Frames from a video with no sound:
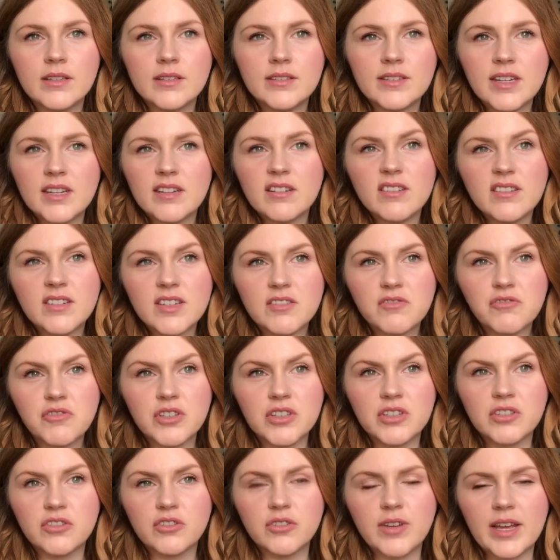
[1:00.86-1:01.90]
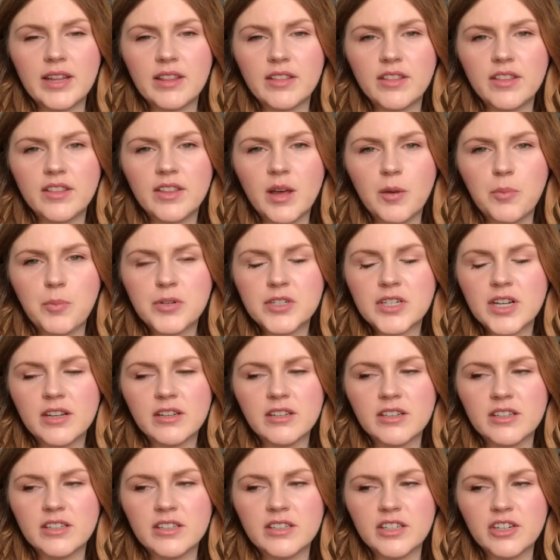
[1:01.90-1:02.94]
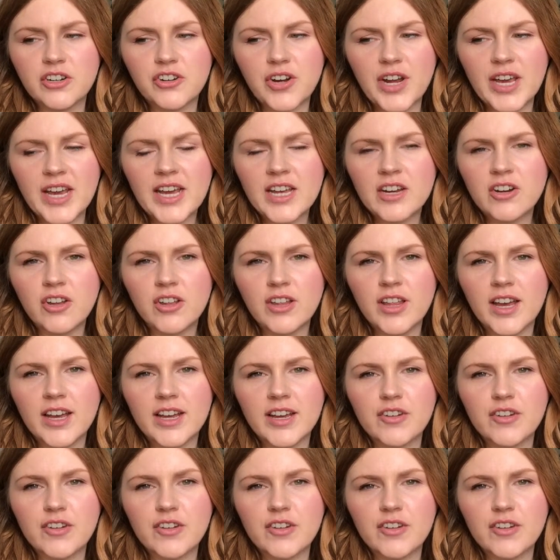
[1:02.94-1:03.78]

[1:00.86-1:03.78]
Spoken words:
Didn't really do anything that I particularly regret, not that I